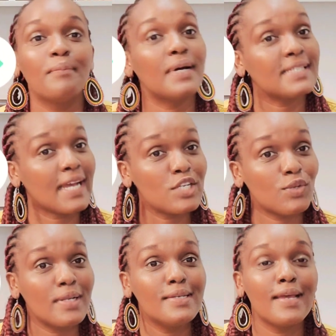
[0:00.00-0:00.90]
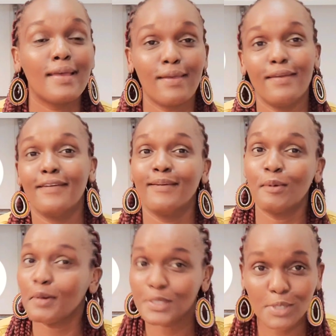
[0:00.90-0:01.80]
But actually,
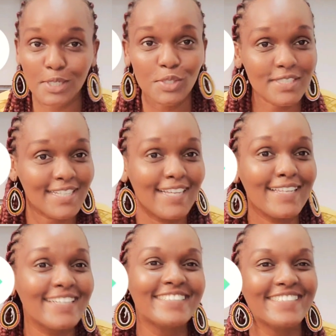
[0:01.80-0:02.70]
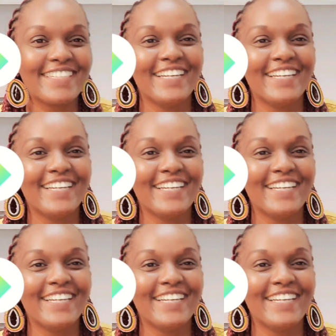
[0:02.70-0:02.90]
congratulations, Kenyans,